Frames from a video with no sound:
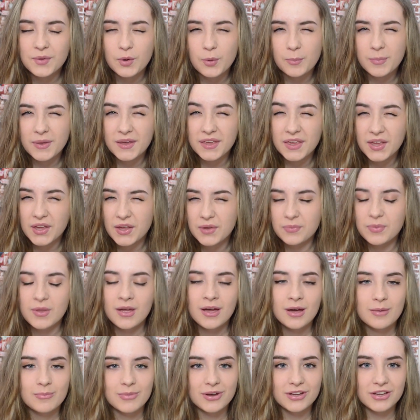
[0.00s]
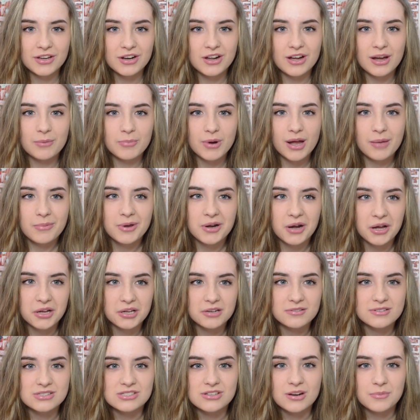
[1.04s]
no biggie. But you know, I'm probably not
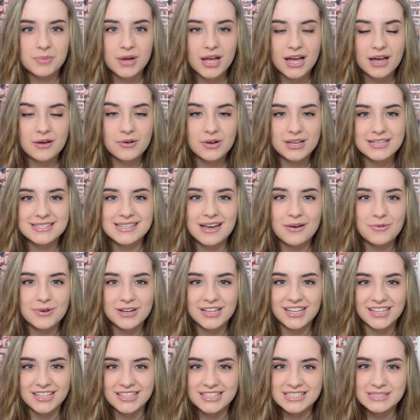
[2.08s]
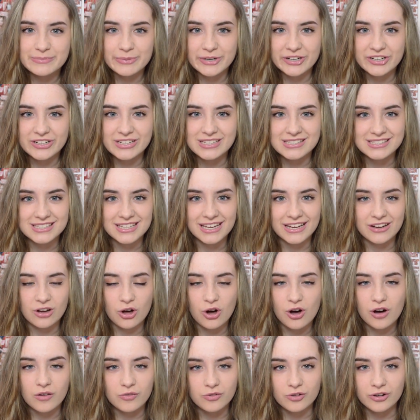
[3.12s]
going to, because I want to like experience like
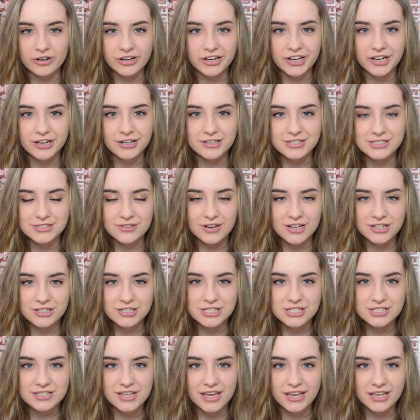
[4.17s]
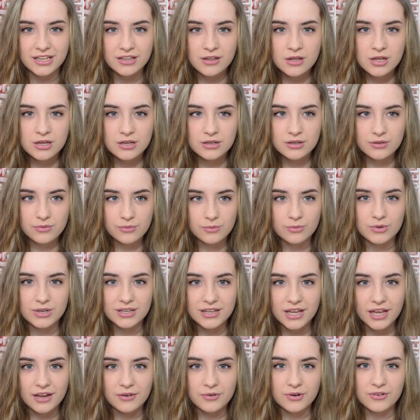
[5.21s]
all four years so I can just like one
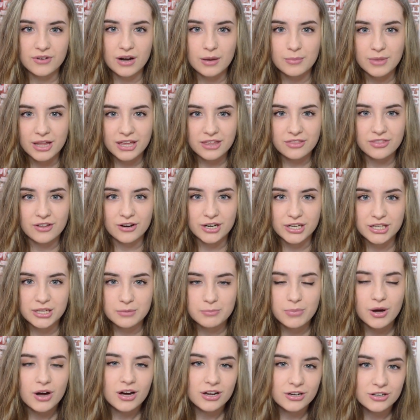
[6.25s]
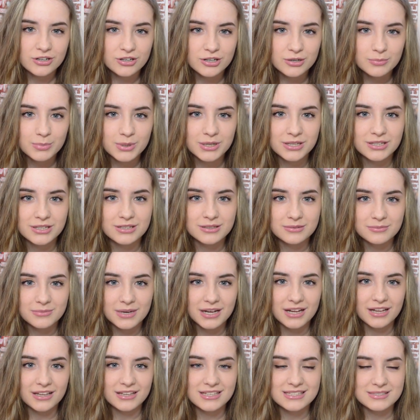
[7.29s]
day whenever I'm like 30 ponder upon
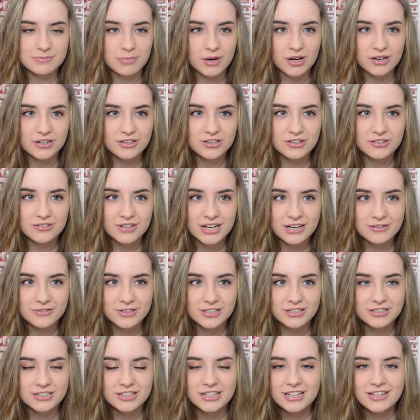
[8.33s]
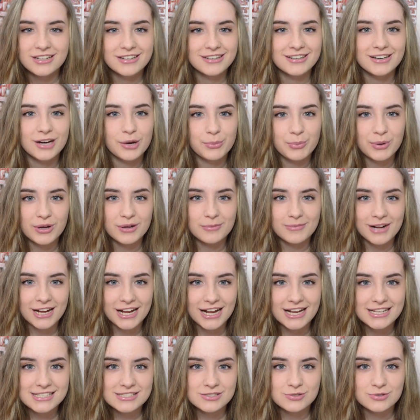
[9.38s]
my, is ponder the right word? Upon my
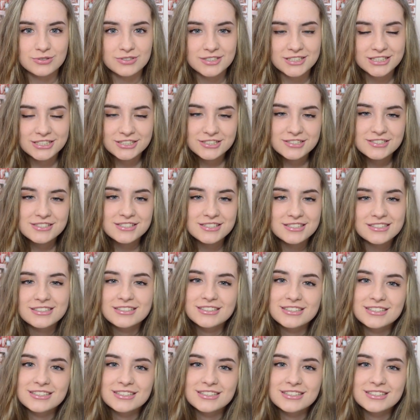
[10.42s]
high school years.